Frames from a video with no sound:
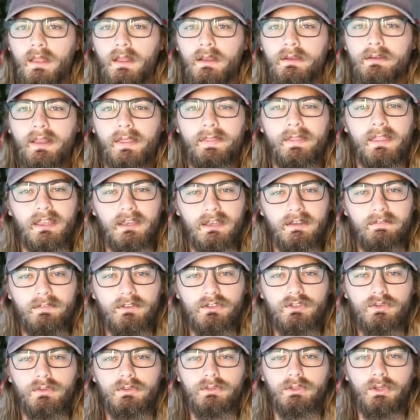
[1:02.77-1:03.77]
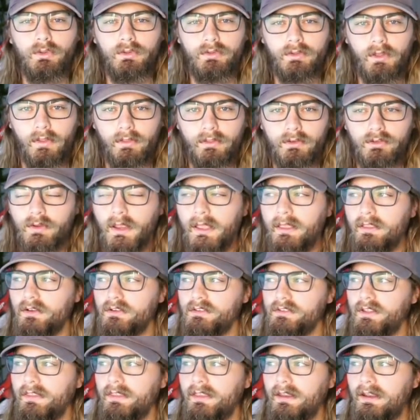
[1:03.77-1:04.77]
Now, the individual who saw the trailer
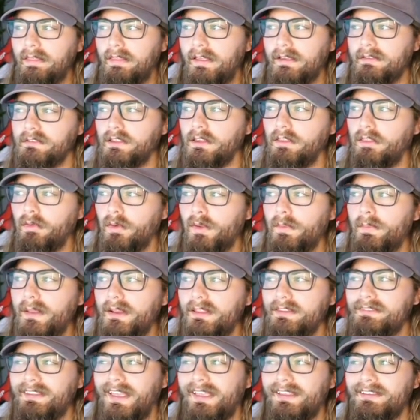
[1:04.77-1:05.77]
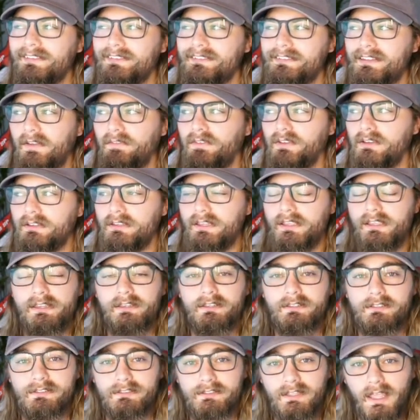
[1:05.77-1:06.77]
said that it lasted 3 minutes and 17
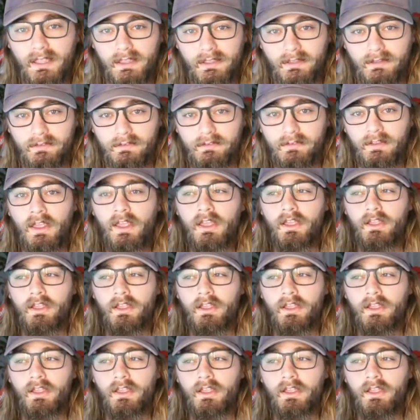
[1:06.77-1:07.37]
seconds.